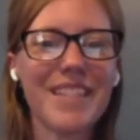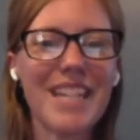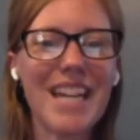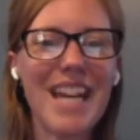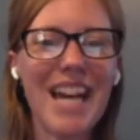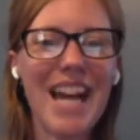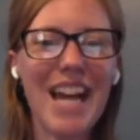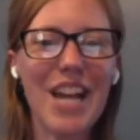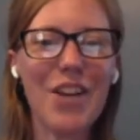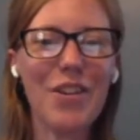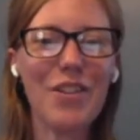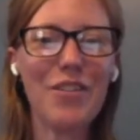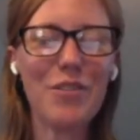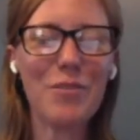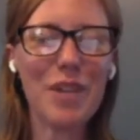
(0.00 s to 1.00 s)
Hello,
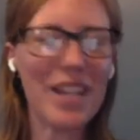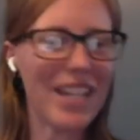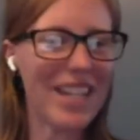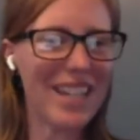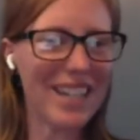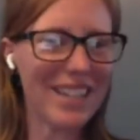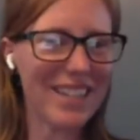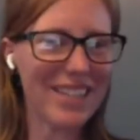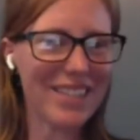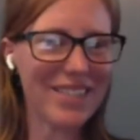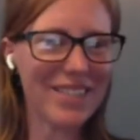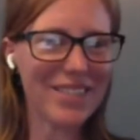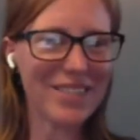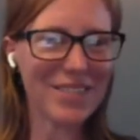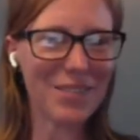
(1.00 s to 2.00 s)
everybody.
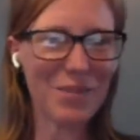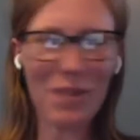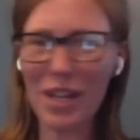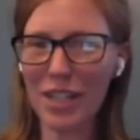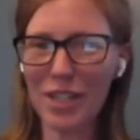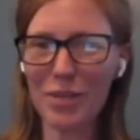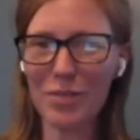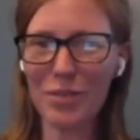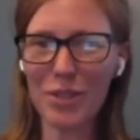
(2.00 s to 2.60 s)
Welcome